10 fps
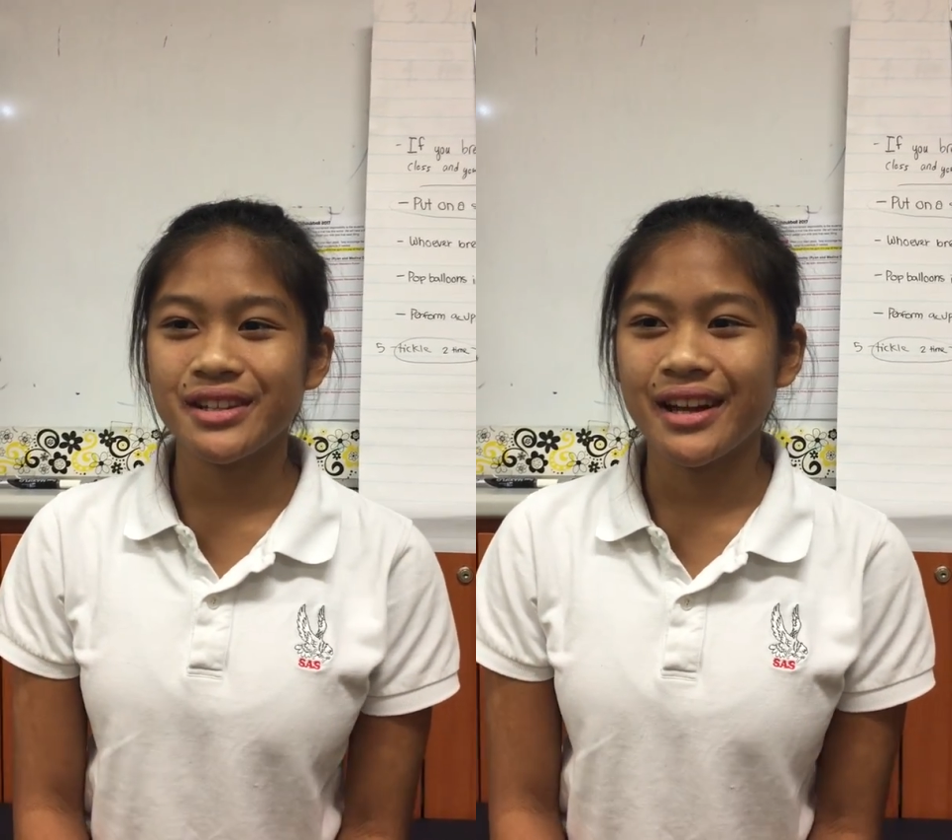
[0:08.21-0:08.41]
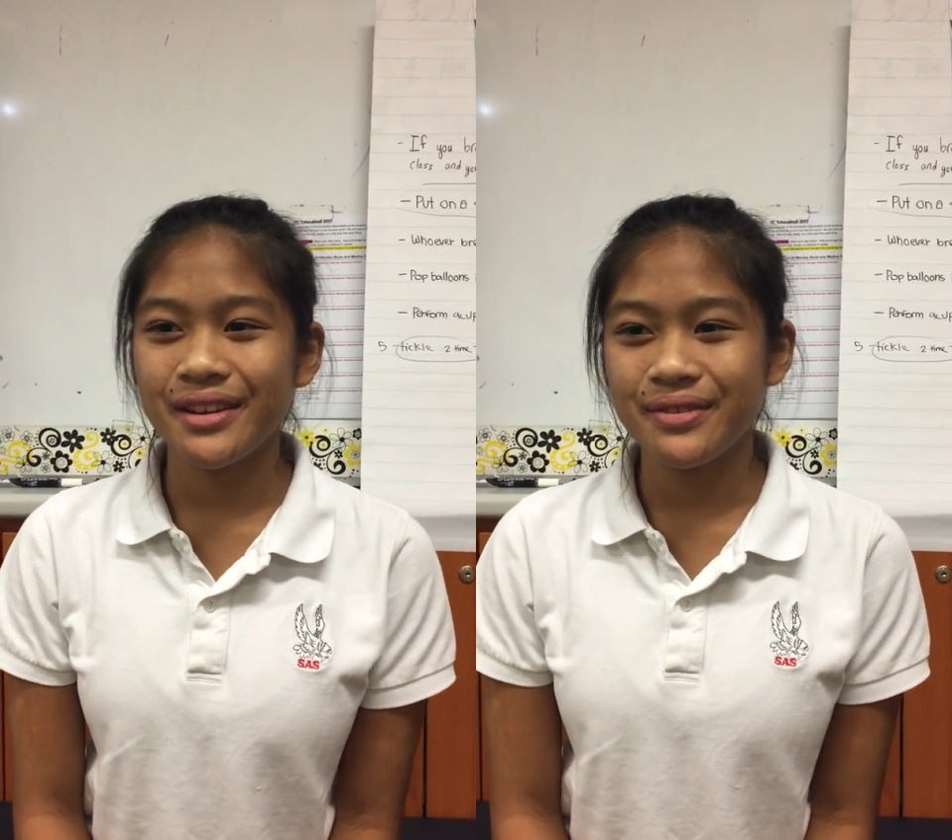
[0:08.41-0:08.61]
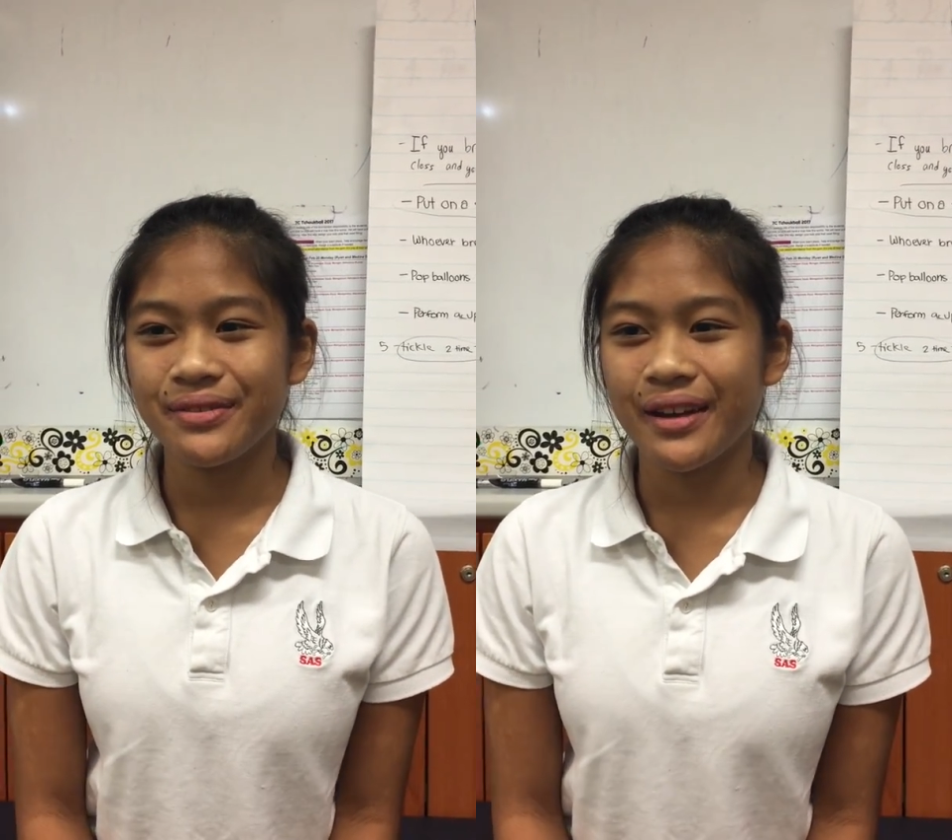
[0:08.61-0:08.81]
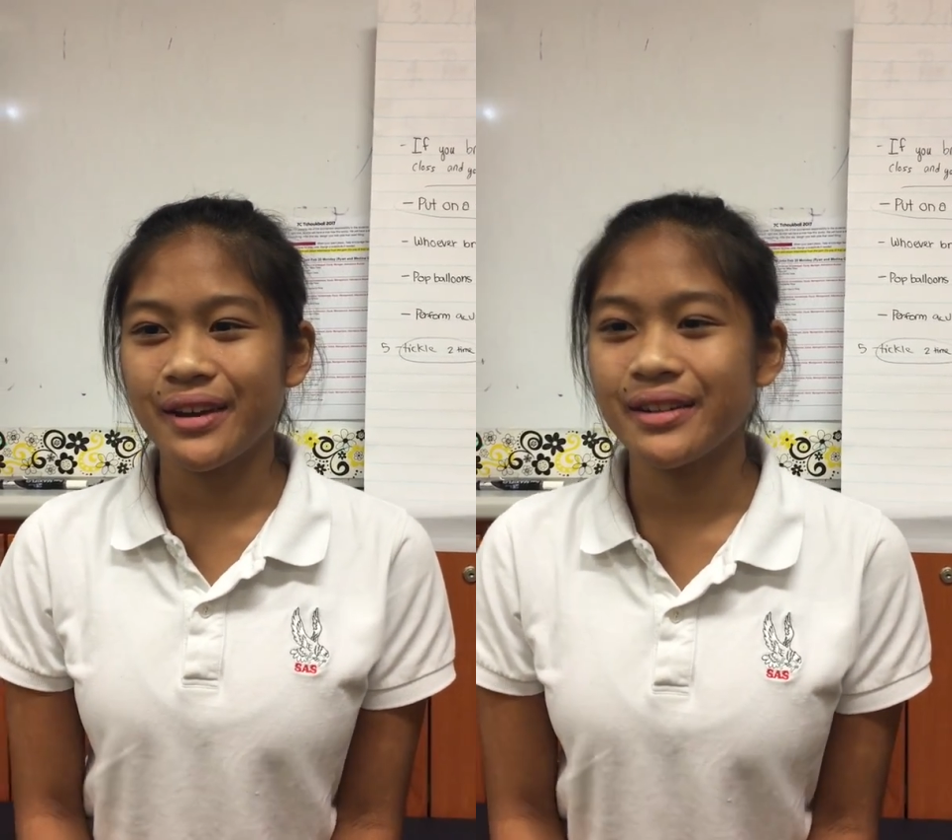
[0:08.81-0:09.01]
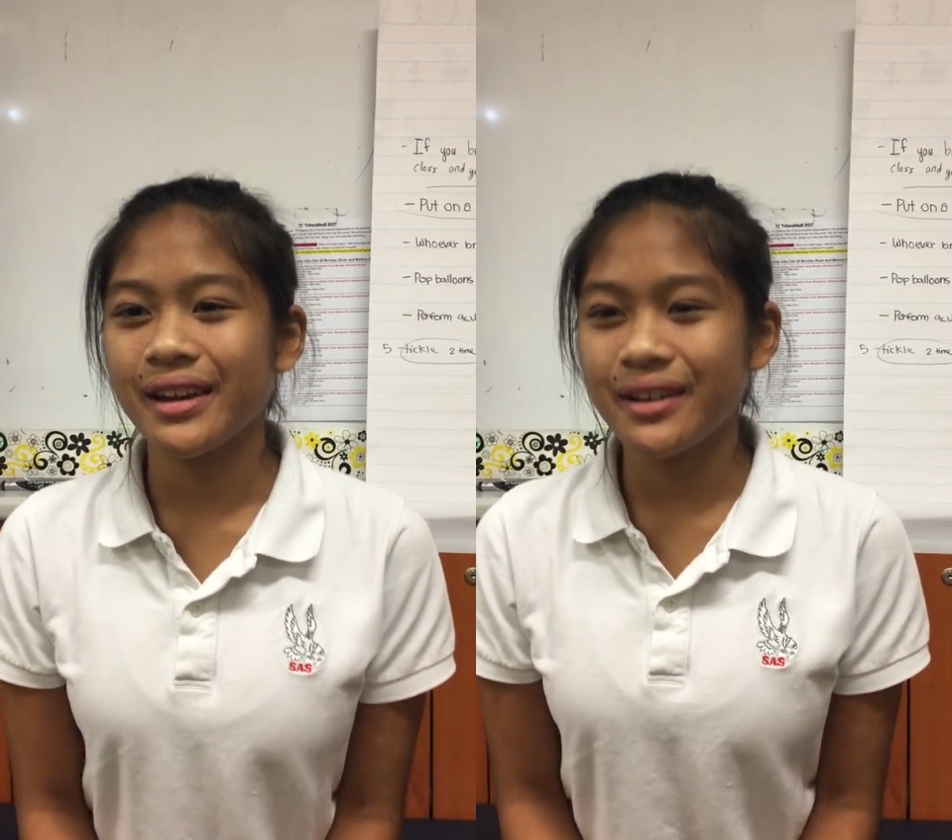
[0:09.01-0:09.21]
I
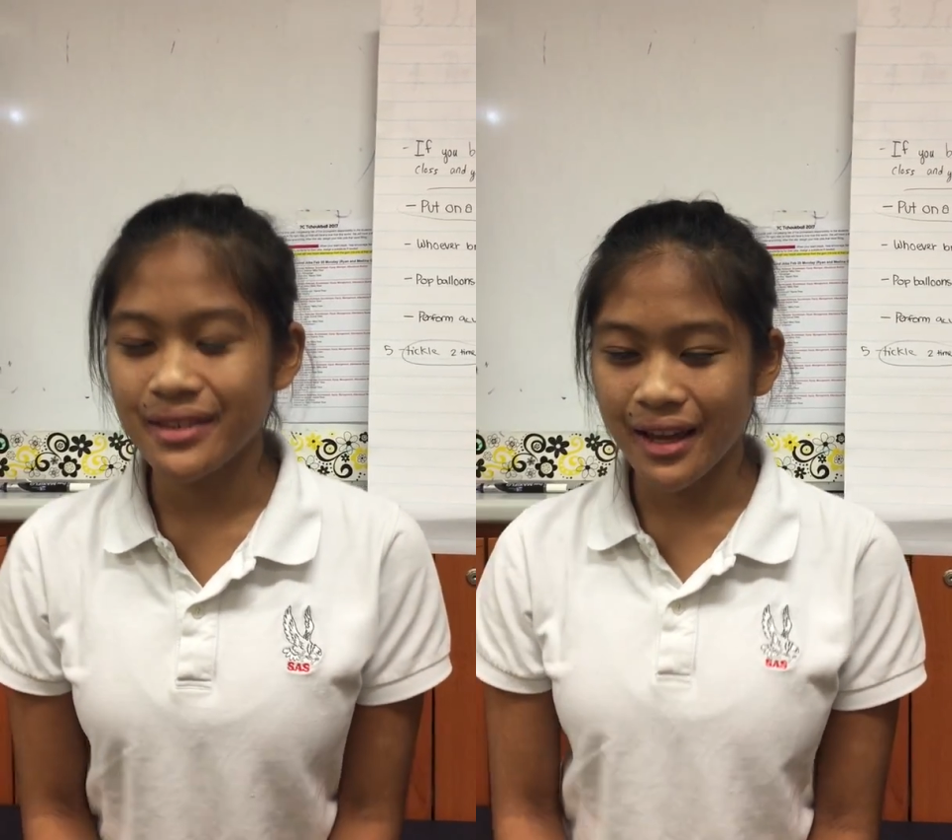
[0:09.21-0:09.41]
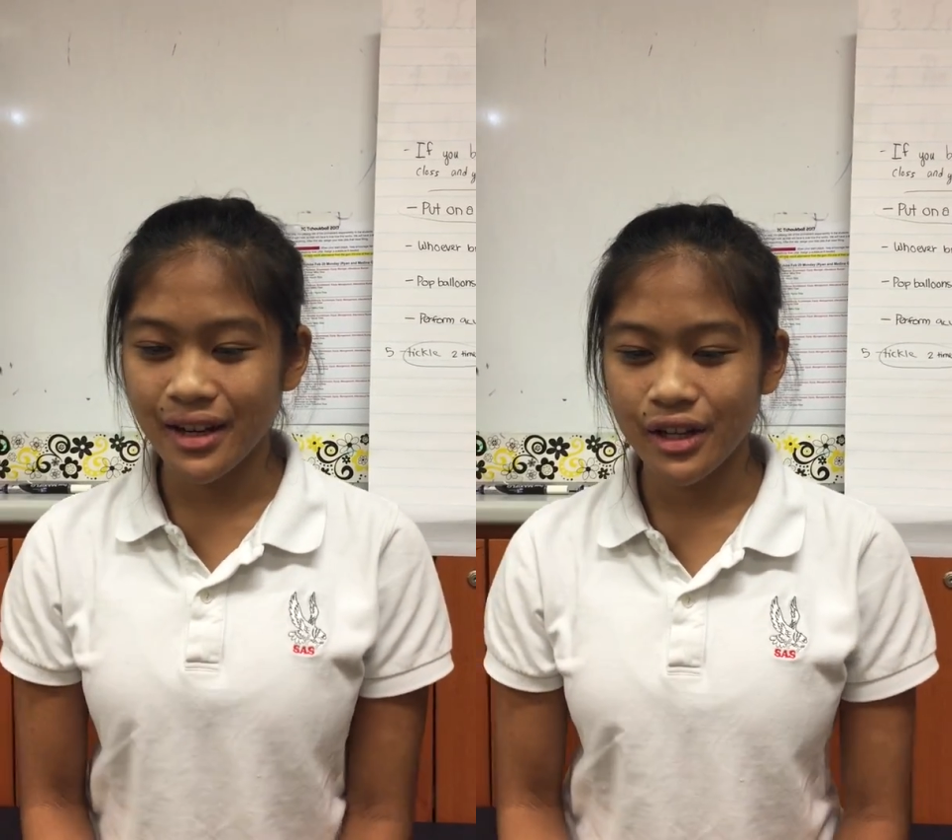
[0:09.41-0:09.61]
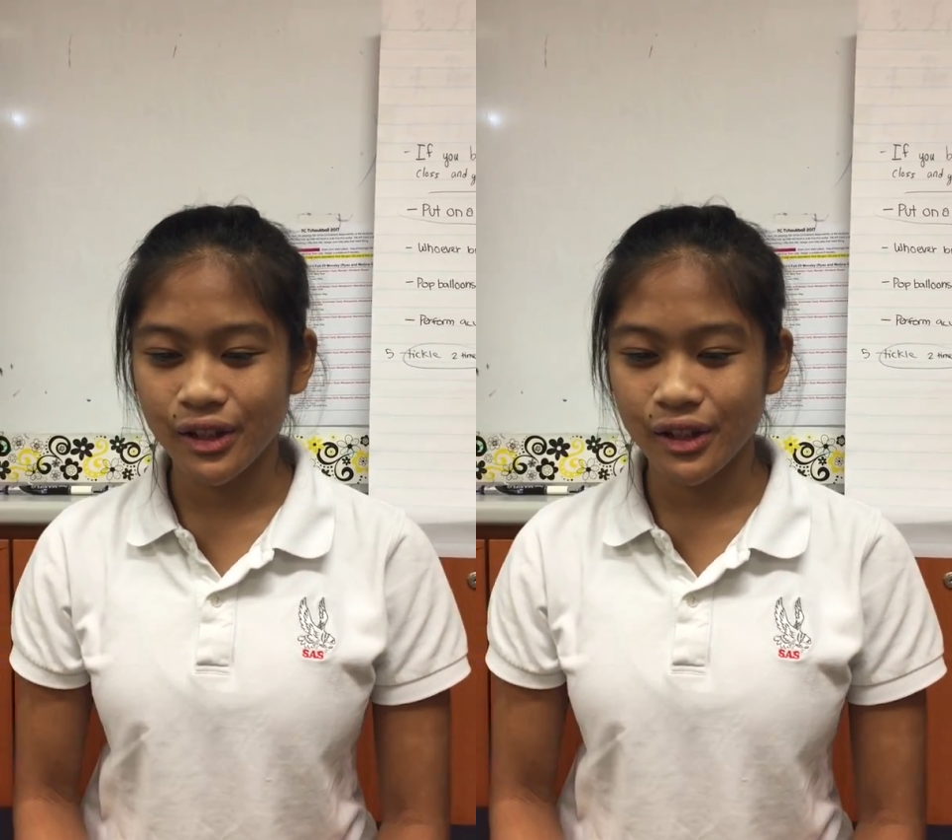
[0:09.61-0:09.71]
found out that